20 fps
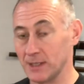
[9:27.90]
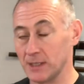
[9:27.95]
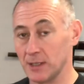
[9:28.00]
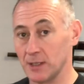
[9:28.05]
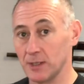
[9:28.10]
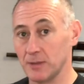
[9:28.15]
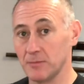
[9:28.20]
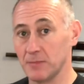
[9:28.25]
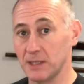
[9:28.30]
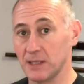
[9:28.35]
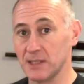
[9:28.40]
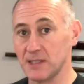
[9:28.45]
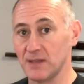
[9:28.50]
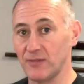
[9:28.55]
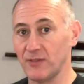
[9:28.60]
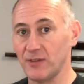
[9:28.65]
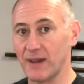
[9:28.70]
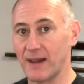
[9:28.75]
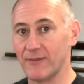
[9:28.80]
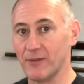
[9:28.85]
Because if
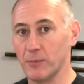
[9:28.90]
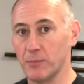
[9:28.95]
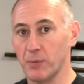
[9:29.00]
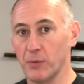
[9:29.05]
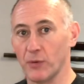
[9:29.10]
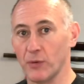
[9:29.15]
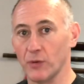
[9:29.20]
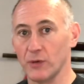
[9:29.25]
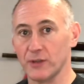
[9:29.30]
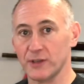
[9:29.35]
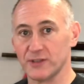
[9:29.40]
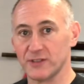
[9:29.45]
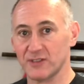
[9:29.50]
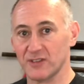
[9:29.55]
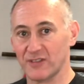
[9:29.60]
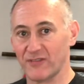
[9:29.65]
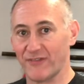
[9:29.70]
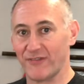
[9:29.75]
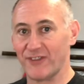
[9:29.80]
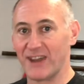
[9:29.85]
you have a ball that's just
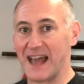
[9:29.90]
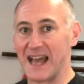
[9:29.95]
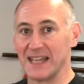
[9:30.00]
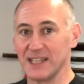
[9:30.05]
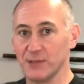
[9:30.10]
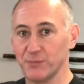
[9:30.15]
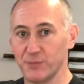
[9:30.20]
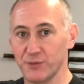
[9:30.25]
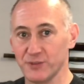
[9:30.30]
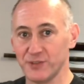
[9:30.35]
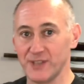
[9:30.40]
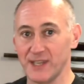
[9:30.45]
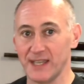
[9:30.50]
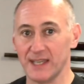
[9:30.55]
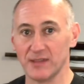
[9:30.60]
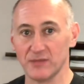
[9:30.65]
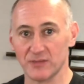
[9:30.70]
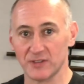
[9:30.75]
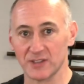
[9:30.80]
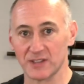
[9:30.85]
flat, you push it, it
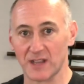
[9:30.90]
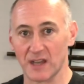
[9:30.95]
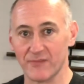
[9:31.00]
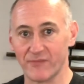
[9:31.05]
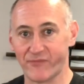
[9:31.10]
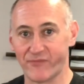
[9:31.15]
will just go.